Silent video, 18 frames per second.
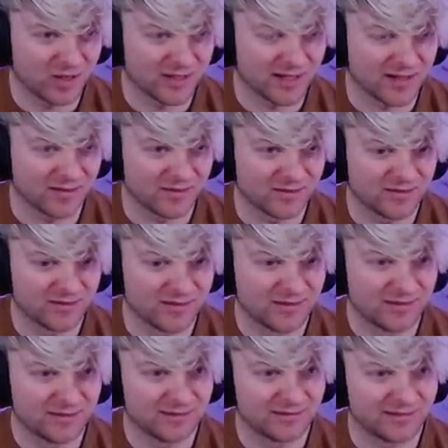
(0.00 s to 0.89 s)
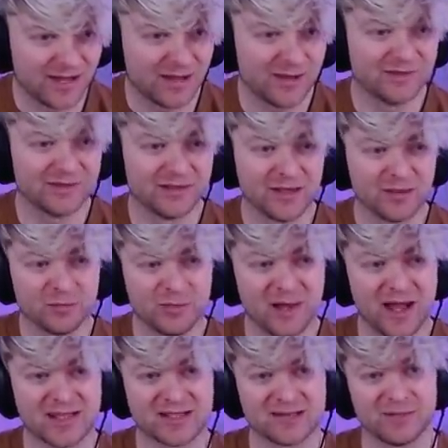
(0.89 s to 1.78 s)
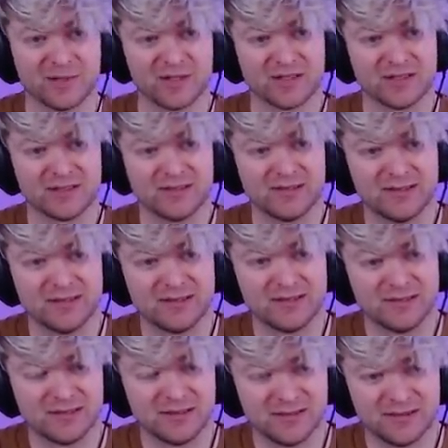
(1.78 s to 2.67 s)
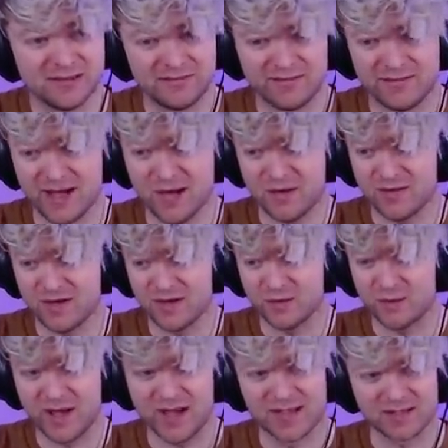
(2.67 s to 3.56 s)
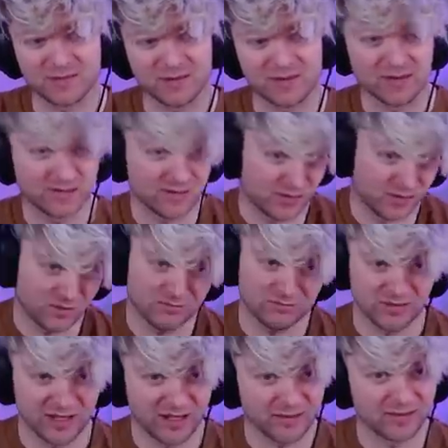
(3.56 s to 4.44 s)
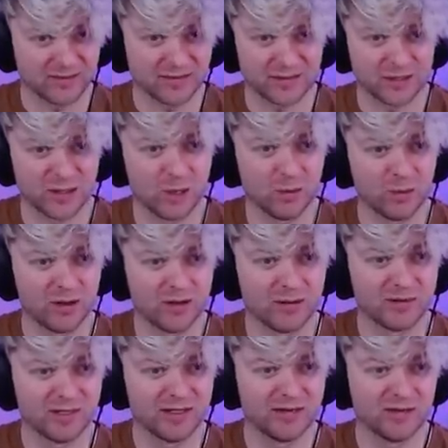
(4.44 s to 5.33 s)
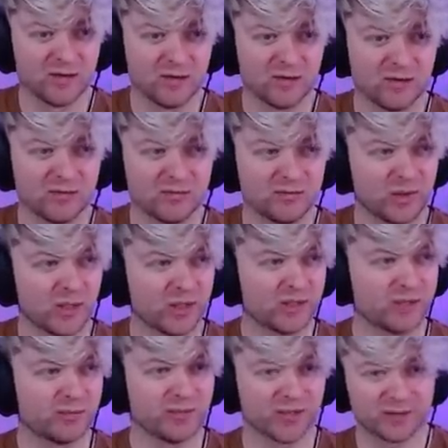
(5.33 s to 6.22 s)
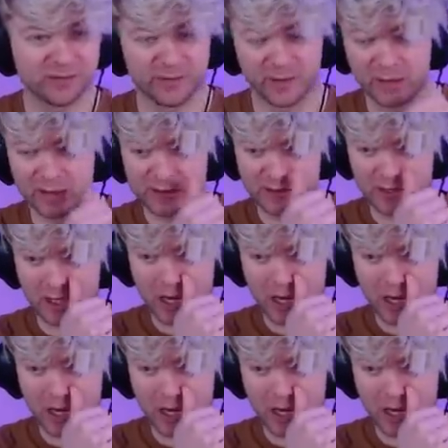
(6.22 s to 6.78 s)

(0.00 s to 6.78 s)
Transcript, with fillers: now. Now I have another pass pawn. Now I have another pass pawn, so hey, you know what I'm going to do. Push, push, push.